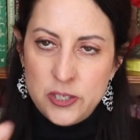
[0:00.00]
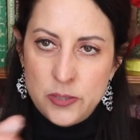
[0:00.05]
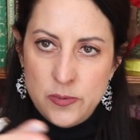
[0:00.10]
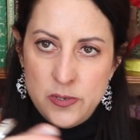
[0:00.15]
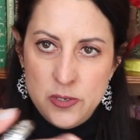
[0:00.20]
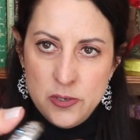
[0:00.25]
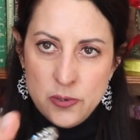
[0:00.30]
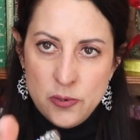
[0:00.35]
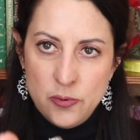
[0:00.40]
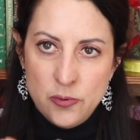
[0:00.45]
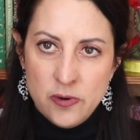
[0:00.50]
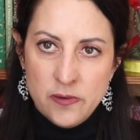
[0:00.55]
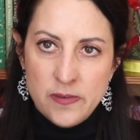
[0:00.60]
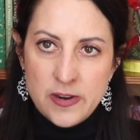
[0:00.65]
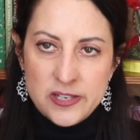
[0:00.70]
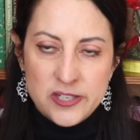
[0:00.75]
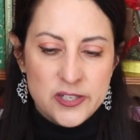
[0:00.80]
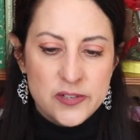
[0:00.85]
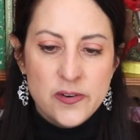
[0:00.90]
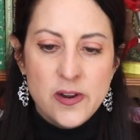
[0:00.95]
So when you go to a
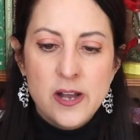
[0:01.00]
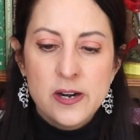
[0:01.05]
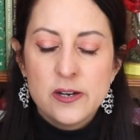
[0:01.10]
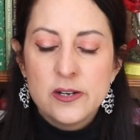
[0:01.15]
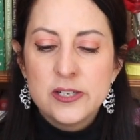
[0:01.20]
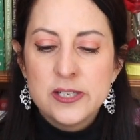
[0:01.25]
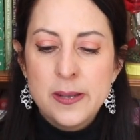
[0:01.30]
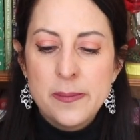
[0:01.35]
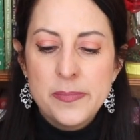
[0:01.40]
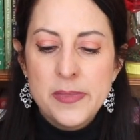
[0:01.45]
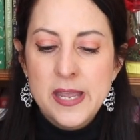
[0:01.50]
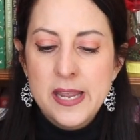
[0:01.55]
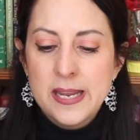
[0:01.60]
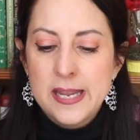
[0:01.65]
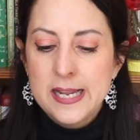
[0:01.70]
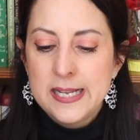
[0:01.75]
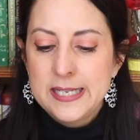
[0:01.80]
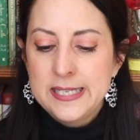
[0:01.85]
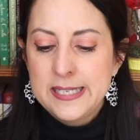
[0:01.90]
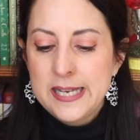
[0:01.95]
restaurant or
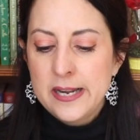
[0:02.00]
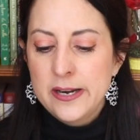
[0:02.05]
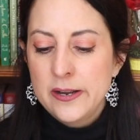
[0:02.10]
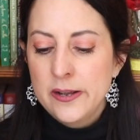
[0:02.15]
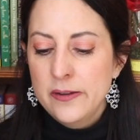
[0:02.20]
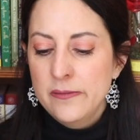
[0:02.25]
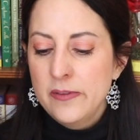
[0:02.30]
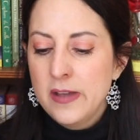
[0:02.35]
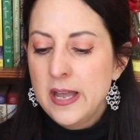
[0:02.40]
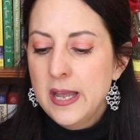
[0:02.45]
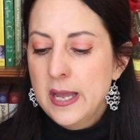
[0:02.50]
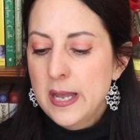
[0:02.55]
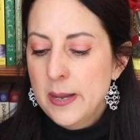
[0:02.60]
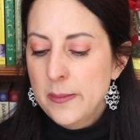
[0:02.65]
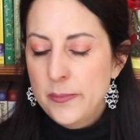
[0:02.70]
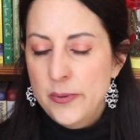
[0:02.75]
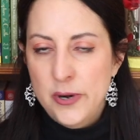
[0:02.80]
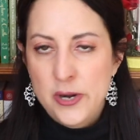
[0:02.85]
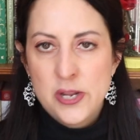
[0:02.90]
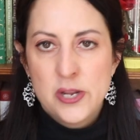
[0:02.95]
something, instead of
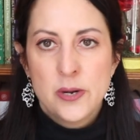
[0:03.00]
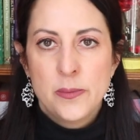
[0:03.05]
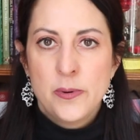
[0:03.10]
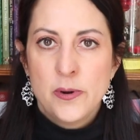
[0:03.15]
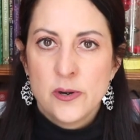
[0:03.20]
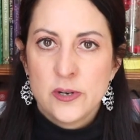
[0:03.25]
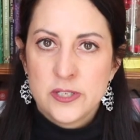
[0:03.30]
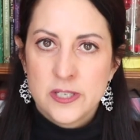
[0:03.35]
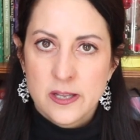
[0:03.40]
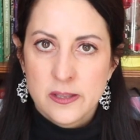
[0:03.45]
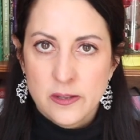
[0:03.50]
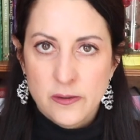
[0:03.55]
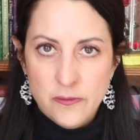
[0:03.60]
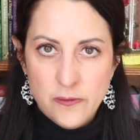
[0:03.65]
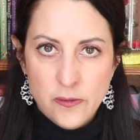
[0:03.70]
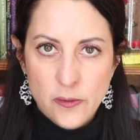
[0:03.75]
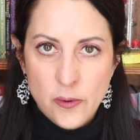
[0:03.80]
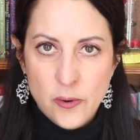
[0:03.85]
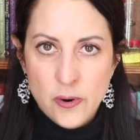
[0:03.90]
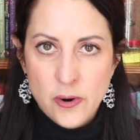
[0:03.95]
putting your purse on the
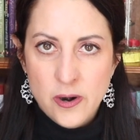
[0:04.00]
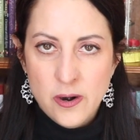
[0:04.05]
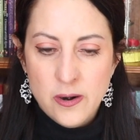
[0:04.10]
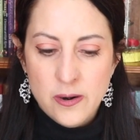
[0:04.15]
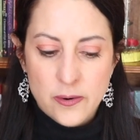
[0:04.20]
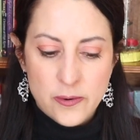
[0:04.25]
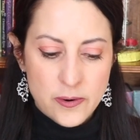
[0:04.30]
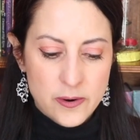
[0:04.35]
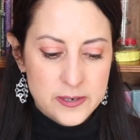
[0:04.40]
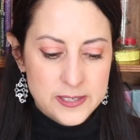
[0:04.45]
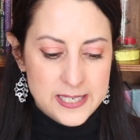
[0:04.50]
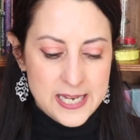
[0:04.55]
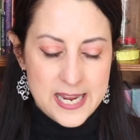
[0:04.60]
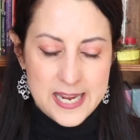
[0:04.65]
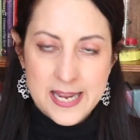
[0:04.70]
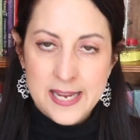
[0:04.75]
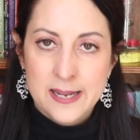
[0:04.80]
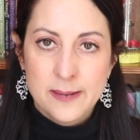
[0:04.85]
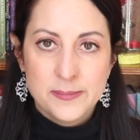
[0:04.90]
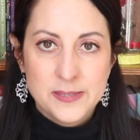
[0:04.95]
floor or
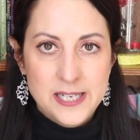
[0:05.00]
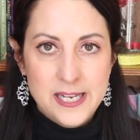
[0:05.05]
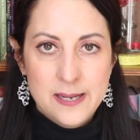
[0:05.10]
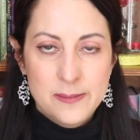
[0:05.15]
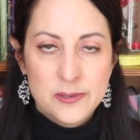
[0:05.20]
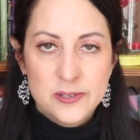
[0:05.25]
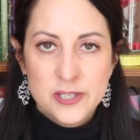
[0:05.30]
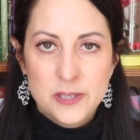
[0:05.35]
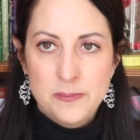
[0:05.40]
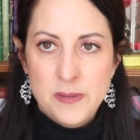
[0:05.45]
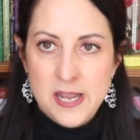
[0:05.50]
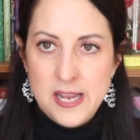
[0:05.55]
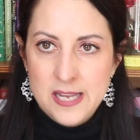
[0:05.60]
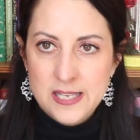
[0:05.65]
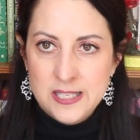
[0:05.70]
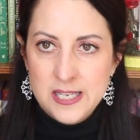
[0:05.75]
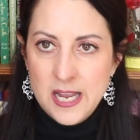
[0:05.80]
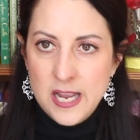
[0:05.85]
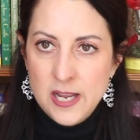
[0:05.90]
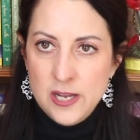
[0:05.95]
taking up table
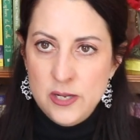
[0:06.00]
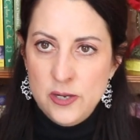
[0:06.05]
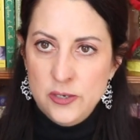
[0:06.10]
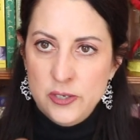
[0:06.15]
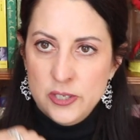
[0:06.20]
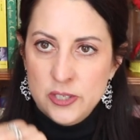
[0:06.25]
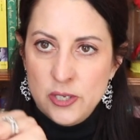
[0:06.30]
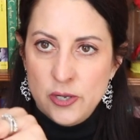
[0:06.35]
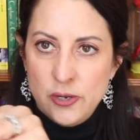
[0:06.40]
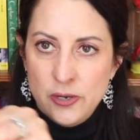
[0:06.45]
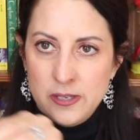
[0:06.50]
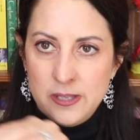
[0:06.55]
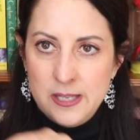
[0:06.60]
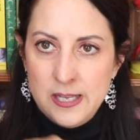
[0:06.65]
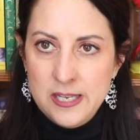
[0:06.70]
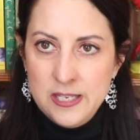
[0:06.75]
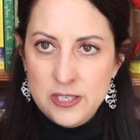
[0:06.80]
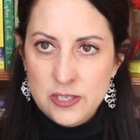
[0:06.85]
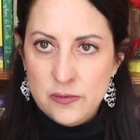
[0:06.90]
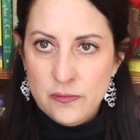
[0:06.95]
space, you just hook
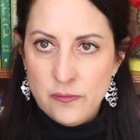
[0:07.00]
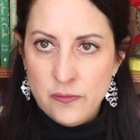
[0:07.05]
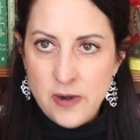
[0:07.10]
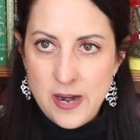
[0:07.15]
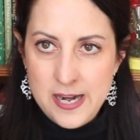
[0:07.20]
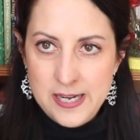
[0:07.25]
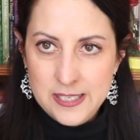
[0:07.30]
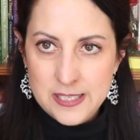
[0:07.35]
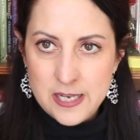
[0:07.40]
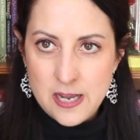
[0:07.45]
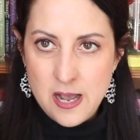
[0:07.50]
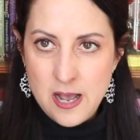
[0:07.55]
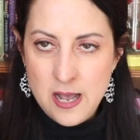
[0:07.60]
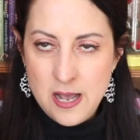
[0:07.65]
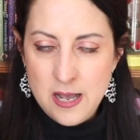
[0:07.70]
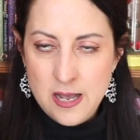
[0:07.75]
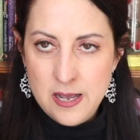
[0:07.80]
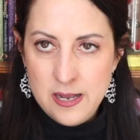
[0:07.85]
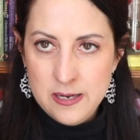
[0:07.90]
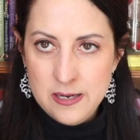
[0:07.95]
this right
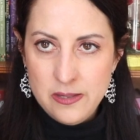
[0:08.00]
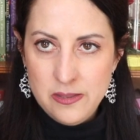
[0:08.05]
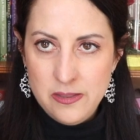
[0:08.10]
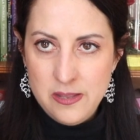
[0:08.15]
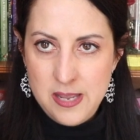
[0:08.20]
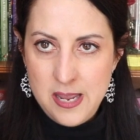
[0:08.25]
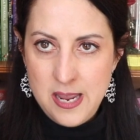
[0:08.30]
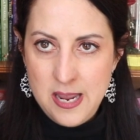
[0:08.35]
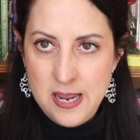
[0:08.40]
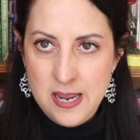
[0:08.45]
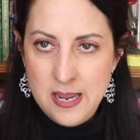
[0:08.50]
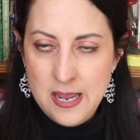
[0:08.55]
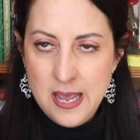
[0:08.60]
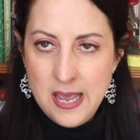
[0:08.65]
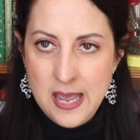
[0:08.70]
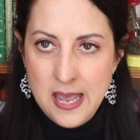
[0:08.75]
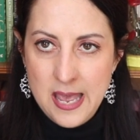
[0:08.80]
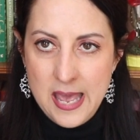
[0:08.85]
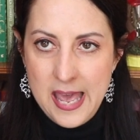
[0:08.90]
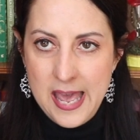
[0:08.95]
on the
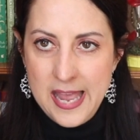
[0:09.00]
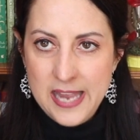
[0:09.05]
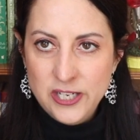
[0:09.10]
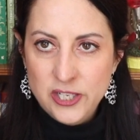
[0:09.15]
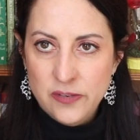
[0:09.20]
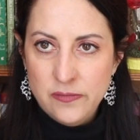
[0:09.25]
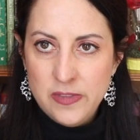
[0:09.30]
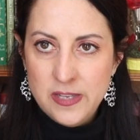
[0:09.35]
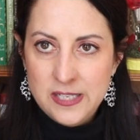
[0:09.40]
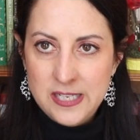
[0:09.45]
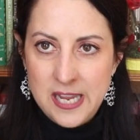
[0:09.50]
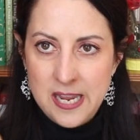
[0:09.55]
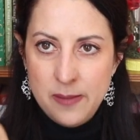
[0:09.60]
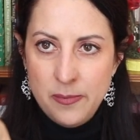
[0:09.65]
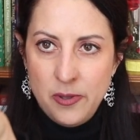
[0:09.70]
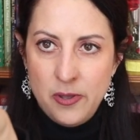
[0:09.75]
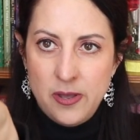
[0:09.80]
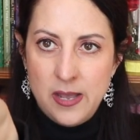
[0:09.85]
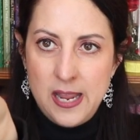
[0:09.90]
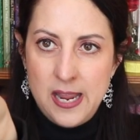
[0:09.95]
edge of the
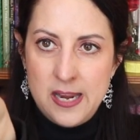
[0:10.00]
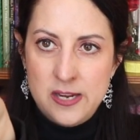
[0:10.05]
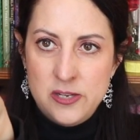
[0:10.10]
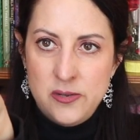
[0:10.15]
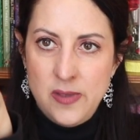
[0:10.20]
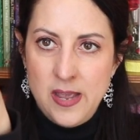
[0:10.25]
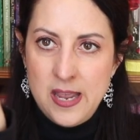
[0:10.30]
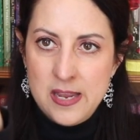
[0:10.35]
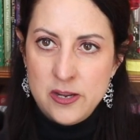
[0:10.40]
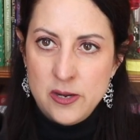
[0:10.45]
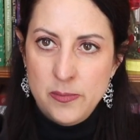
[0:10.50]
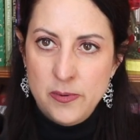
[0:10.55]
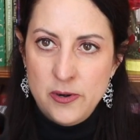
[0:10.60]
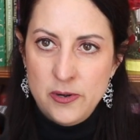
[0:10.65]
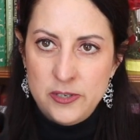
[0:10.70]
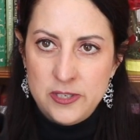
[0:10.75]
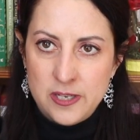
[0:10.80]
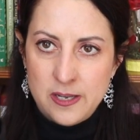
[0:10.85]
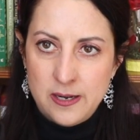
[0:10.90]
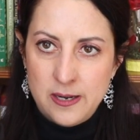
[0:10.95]
table and you hang your
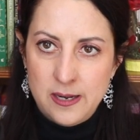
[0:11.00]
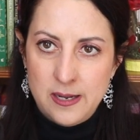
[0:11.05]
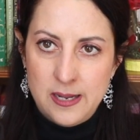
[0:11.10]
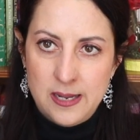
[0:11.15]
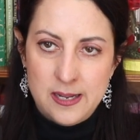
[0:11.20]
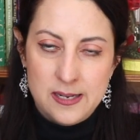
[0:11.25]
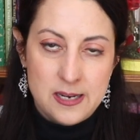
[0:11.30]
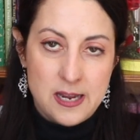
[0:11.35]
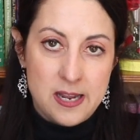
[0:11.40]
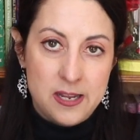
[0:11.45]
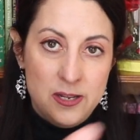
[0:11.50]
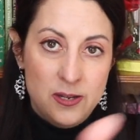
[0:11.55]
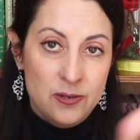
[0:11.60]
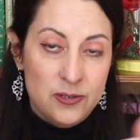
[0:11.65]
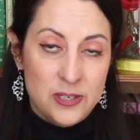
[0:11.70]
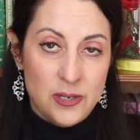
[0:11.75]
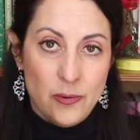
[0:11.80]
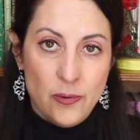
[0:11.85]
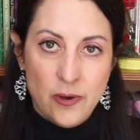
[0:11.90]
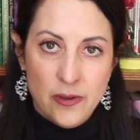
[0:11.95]
purse on it. And I
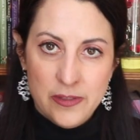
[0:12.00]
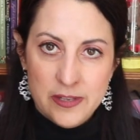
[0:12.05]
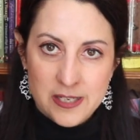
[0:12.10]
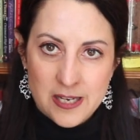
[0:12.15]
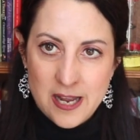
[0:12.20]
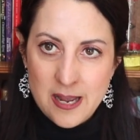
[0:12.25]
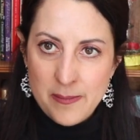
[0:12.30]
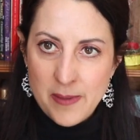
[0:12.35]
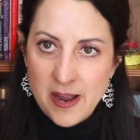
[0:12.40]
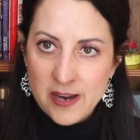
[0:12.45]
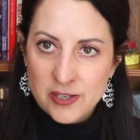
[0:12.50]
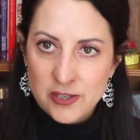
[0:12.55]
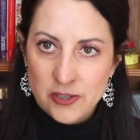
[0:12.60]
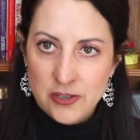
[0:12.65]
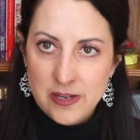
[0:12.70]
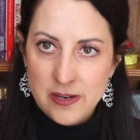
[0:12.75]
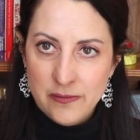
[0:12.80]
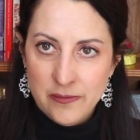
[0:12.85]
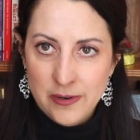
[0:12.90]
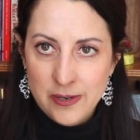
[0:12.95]
use it all the time,
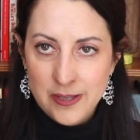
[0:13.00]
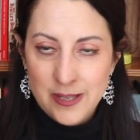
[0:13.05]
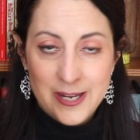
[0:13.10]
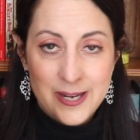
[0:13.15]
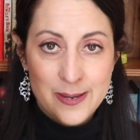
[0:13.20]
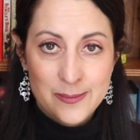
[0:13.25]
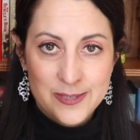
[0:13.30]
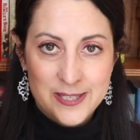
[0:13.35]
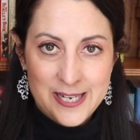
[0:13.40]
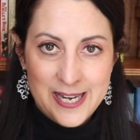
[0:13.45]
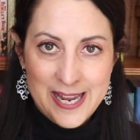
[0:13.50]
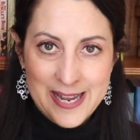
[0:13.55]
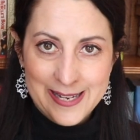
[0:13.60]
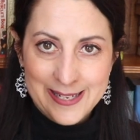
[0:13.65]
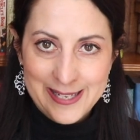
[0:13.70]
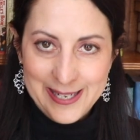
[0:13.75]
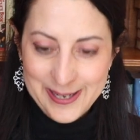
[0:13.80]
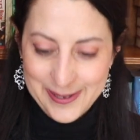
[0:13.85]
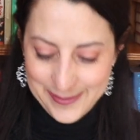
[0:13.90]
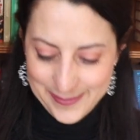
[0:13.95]
actually. It really comes in handy.